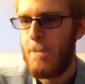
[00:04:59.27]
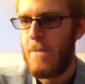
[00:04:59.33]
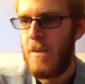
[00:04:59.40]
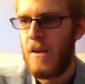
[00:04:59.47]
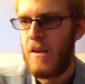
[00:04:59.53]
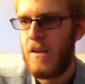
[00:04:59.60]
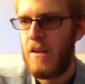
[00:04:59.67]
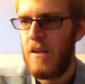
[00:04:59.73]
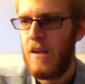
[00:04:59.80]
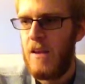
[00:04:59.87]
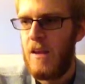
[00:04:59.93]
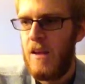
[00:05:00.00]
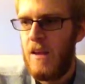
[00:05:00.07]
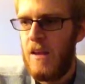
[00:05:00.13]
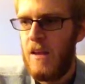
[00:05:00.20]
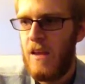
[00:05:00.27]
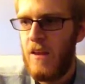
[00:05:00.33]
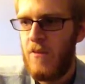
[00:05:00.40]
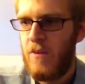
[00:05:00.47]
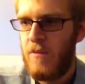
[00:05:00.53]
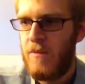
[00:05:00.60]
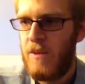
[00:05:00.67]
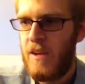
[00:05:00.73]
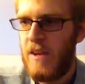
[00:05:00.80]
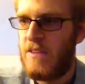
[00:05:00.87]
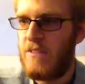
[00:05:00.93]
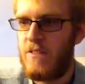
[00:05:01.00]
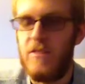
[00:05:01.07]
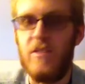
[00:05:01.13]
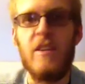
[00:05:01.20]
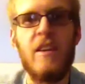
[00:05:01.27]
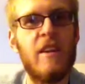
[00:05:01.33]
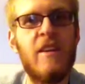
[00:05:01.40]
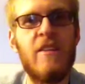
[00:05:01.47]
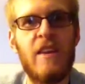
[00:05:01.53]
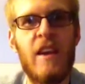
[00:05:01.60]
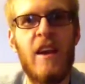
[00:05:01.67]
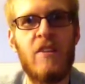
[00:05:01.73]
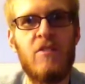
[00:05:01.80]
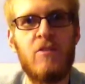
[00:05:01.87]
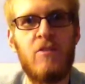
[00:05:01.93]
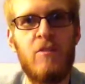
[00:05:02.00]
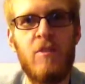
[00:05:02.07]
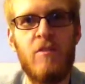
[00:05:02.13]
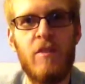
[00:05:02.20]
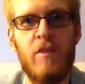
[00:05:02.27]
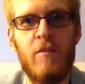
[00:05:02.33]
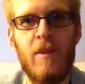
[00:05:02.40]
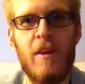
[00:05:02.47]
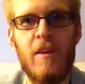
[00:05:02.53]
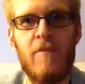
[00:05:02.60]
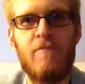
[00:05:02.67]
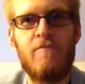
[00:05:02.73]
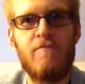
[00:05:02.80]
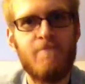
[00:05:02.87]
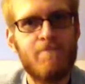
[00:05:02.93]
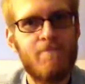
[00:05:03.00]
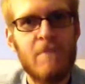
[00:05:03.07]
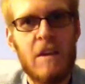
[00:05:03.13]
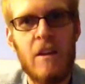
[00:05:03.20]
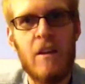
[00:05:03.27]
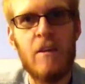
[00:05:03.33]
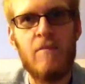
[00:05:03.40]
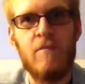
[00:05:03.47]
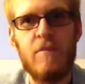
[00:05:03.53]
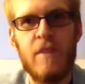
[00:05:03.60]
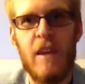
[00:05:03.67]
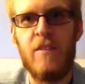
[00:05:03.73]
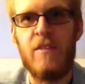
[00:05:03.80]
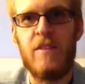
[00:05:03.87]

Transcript: But Yeah, it would have been nice to have seen it in the actual movie, but, you know, they had